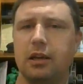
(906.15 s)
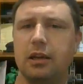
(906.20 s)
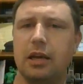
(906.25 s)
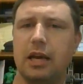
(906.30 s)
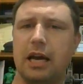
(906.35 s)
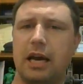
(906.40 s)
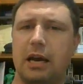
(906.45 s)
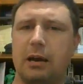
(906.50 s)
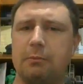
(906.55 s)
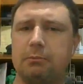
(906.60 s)

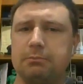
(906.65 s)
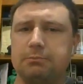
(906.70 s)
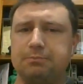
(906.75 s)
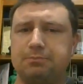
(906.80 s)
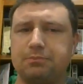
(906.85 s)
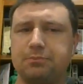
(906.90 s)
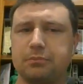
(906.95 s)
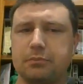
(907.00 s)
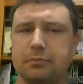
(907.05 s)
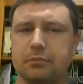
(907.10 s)

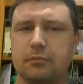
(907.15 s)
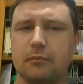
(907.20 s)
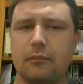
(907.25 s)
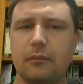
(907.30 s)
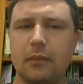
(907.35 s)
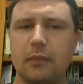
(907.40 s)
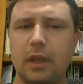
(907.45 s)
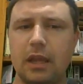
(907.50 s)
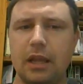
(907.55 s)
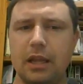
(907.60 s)

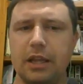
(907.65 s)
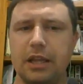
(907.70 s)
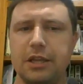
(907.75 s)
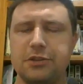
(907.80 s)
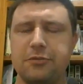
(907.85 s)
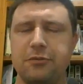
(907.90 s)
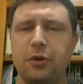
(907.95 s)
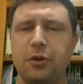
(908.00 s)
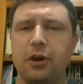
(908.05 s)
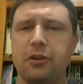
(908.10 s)
There's
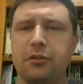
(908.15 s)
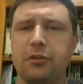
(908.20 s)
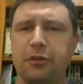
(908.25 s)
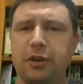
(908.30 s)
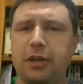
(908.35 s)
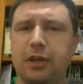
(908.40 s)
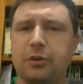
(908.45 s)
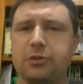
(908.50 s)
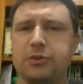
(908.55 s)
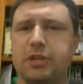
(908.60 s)
a few other
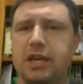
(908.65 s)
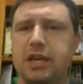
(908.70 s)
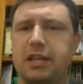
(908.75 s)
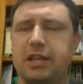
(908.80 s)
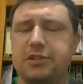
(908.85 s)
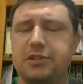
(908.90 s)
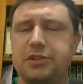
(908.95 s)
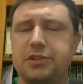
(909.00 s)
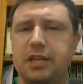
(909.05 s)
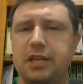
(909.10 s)
vehicles there.
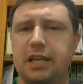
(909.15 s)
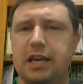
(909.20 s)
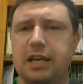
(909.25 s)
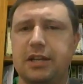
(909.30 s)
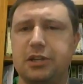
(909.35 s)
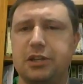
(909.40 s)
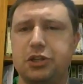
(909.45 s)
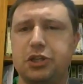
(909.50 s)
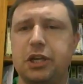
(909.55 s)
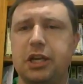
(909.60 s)
There's the
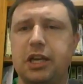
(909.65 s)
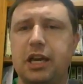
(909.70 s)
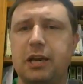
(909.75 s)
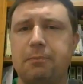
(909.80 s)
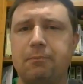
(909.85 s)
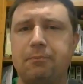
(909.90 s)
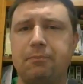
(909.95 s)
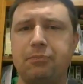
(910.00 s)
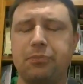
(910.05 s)
cheetah,